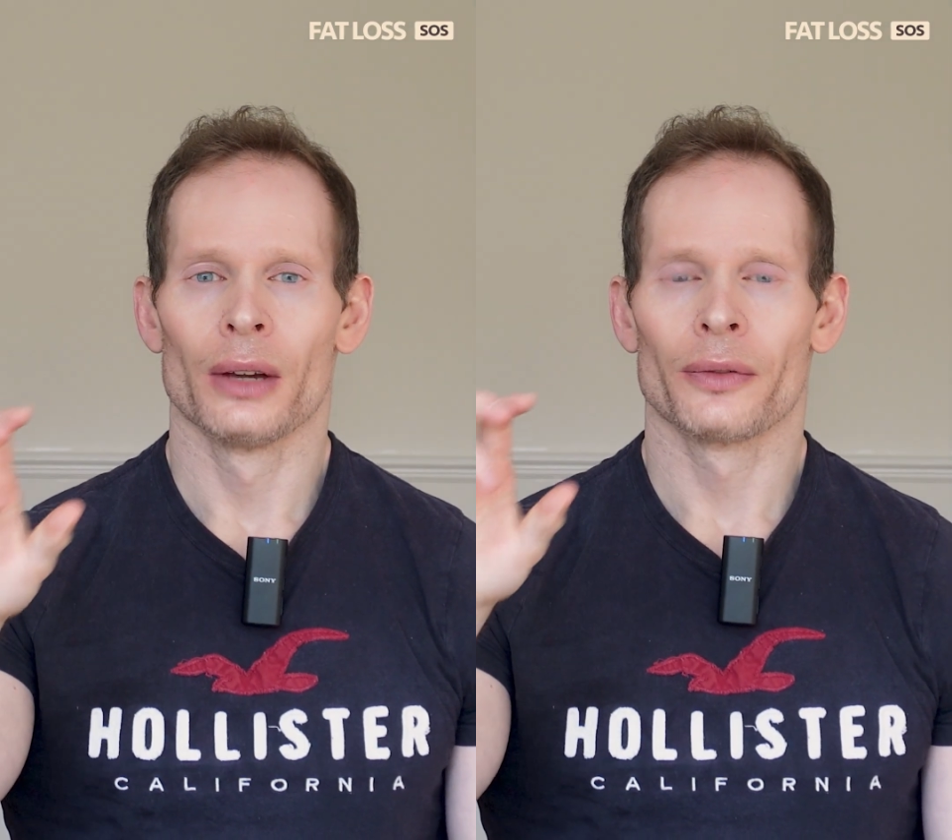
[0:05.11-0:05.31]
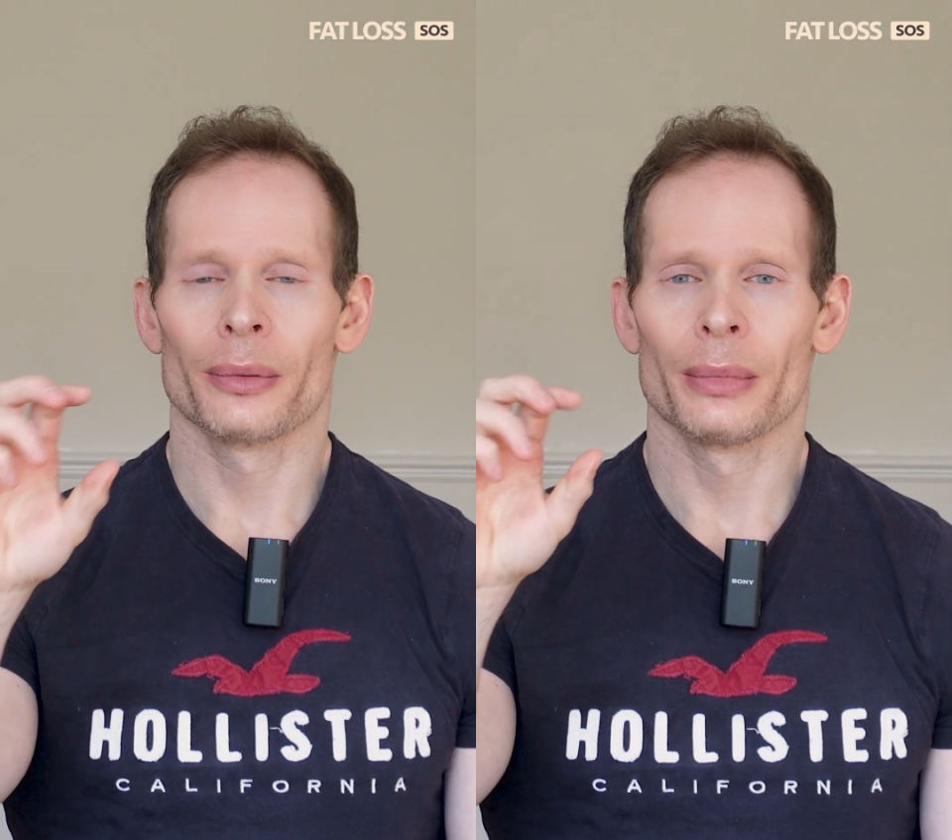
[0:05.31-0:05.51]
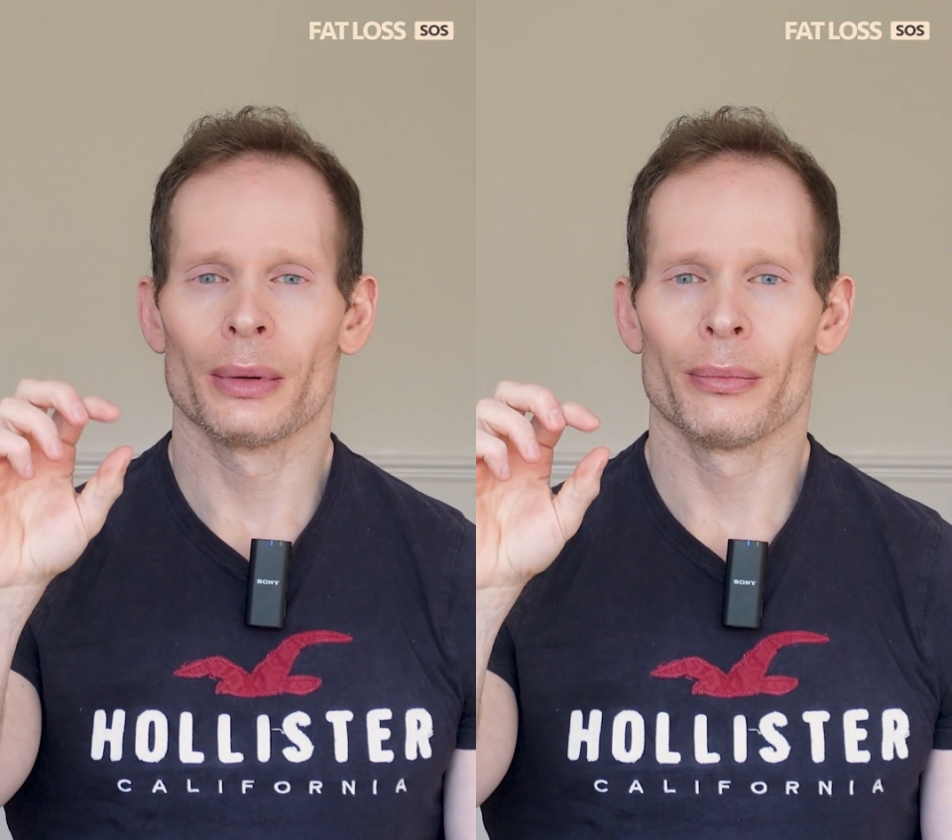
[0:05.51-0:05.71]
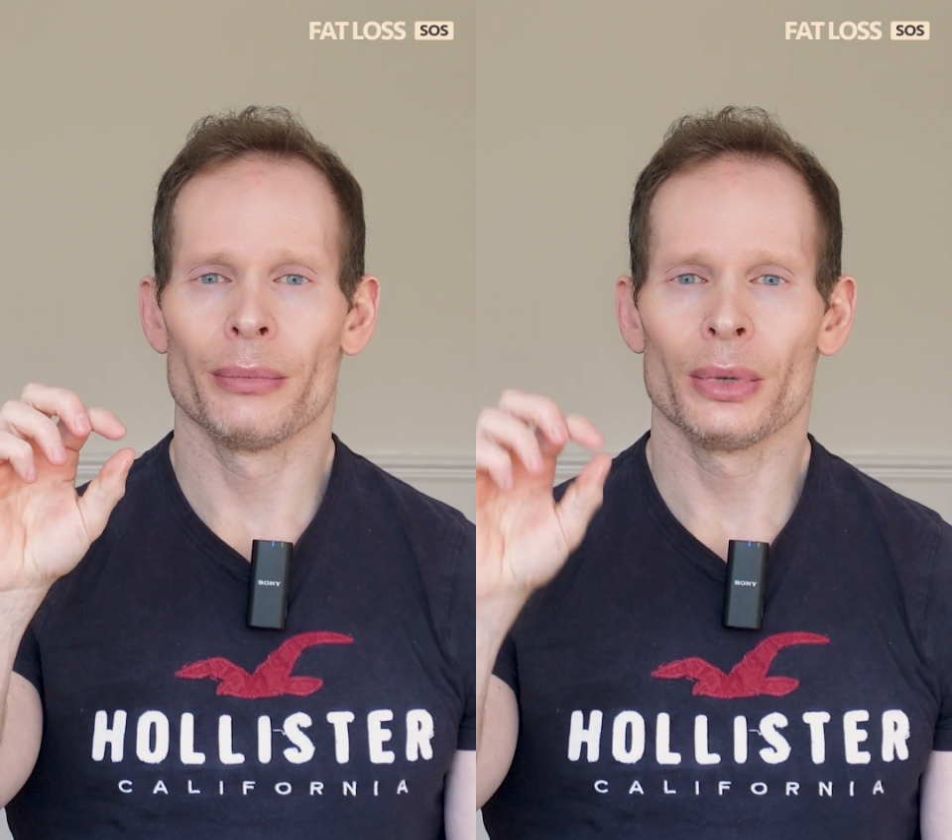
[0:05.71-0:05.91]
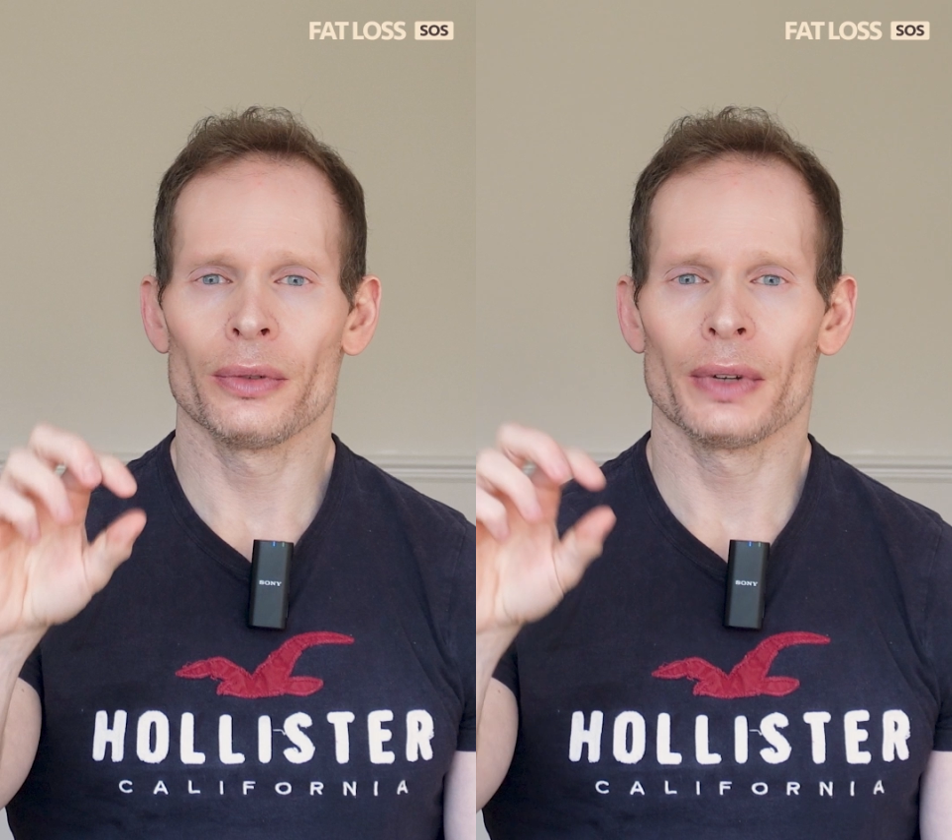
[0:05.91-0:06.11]
from
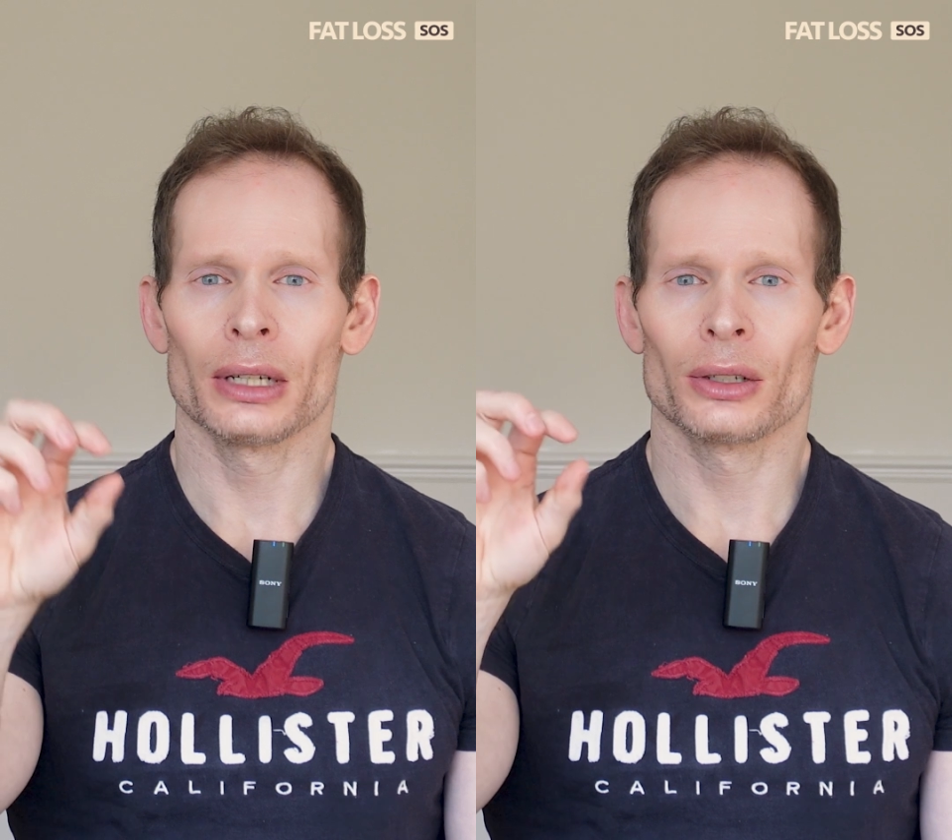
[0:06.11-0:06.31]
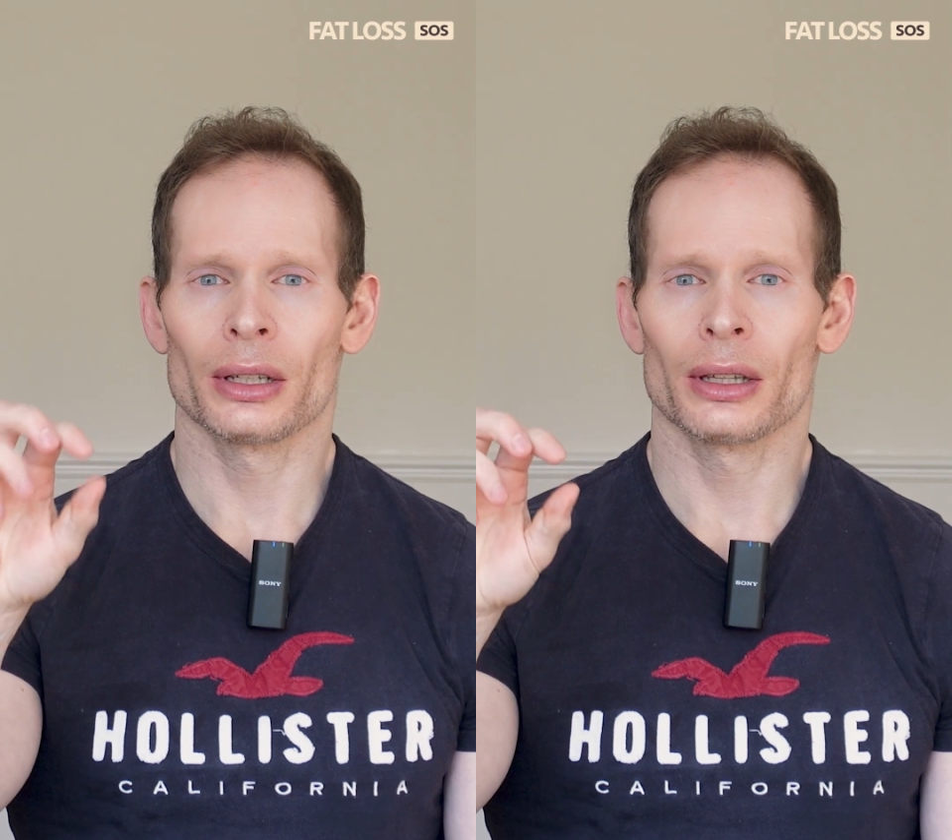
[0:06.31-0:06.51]
moving to